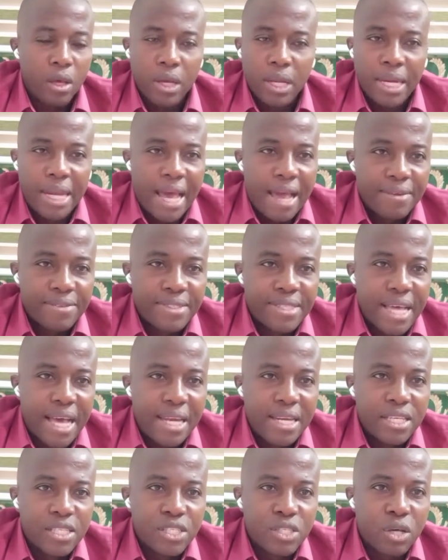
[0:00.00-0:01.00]

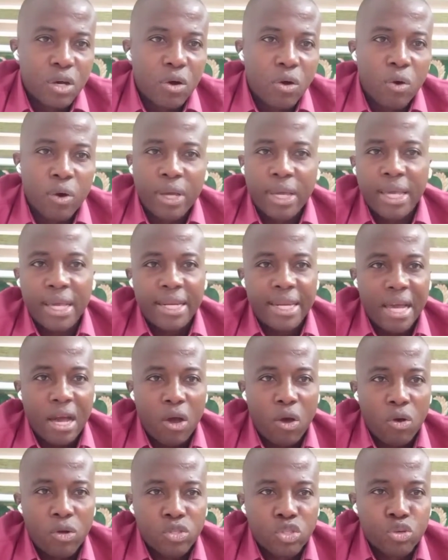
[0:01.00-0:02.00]
lifestyle is not okay, they are
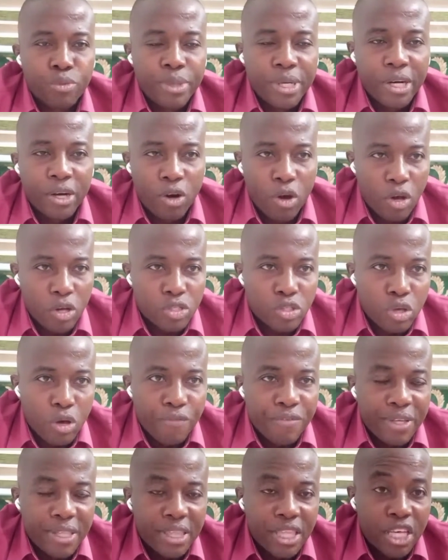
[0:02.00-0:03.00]
consuming the wrong
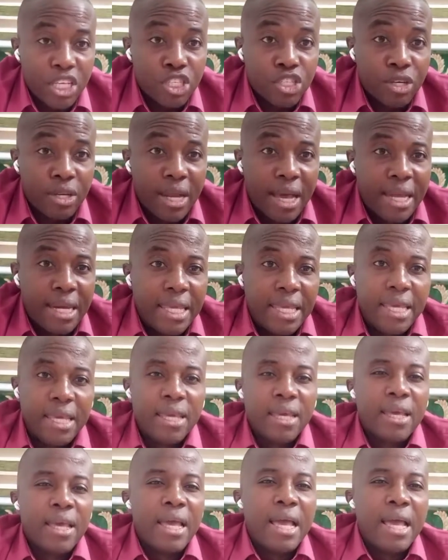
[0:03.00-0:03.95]
stuff intentionally,